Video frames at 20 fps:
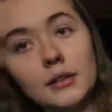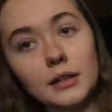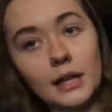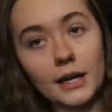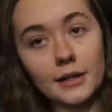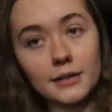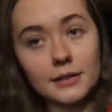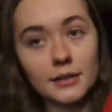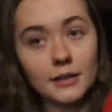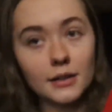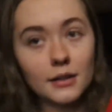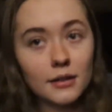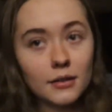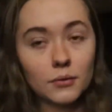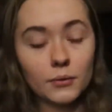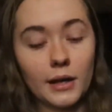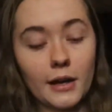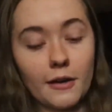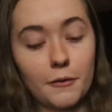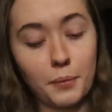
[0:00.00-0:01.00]
lastly,
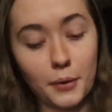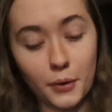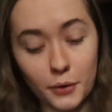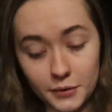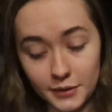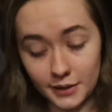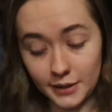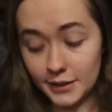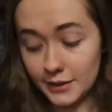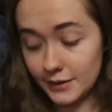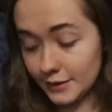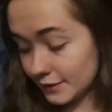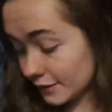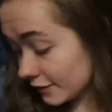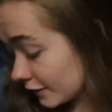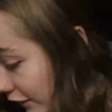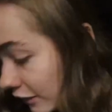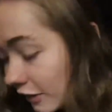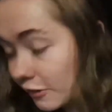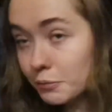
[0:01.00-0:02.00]
we have Prozis.
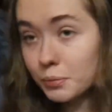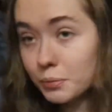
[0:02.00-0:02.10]
I love